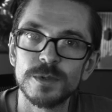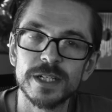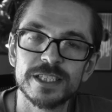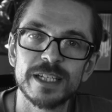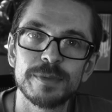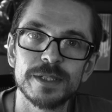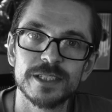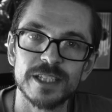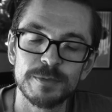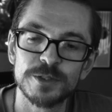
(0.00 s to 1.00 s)
one example
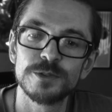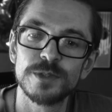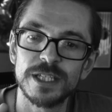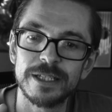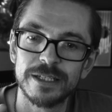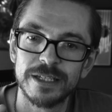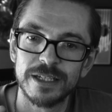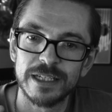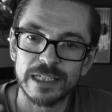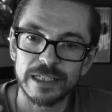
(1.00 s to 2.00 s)
is up to the
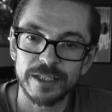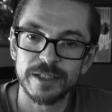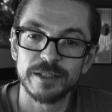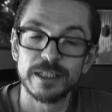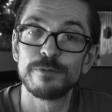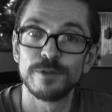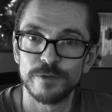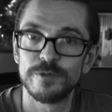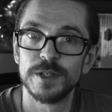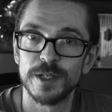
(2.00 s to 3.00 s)
level
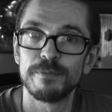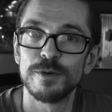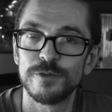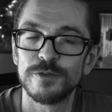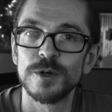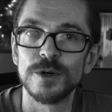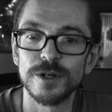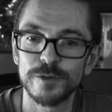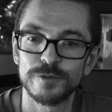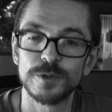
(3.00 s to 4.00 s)
of the number
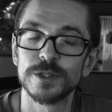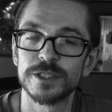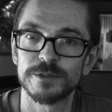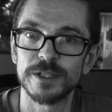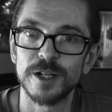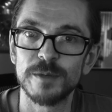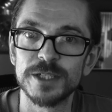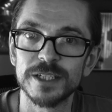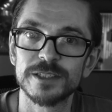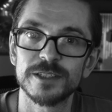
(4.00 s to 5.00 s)
4 discrete
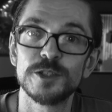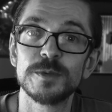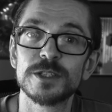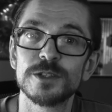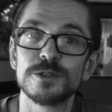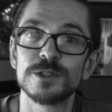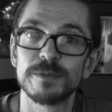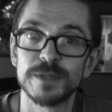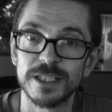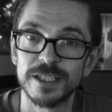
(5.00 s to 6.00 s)
objects, humans could do
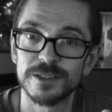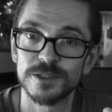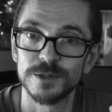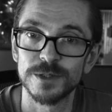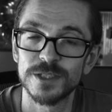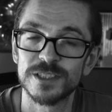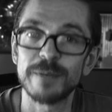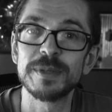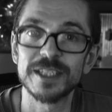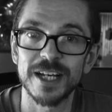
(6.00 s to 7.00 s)
something that is called
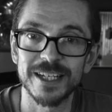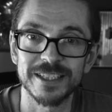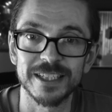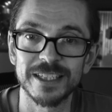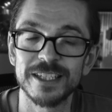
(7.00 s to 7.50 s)
subitizing.